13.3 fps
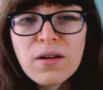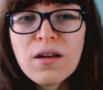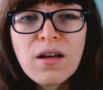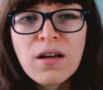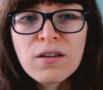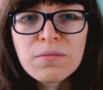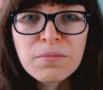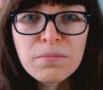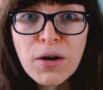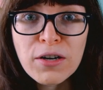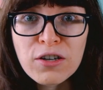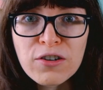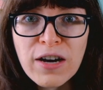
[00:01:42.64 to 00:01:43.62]

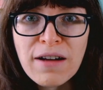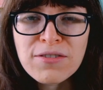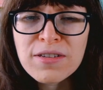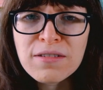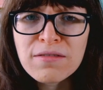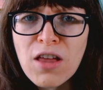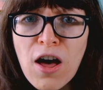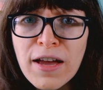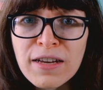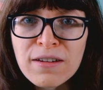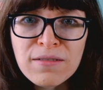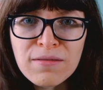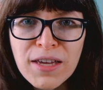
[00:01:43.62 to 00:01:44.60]
American Crafts
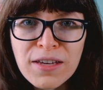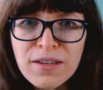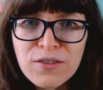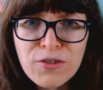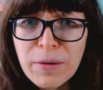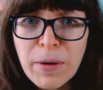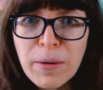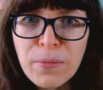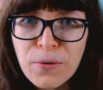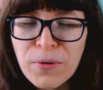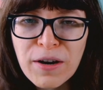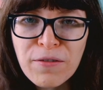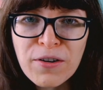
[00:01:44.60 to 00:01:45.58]
line, like crepe paper
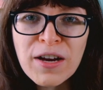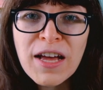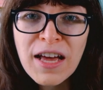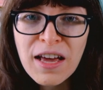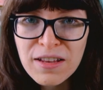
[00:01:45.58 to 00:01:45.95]
or whatever.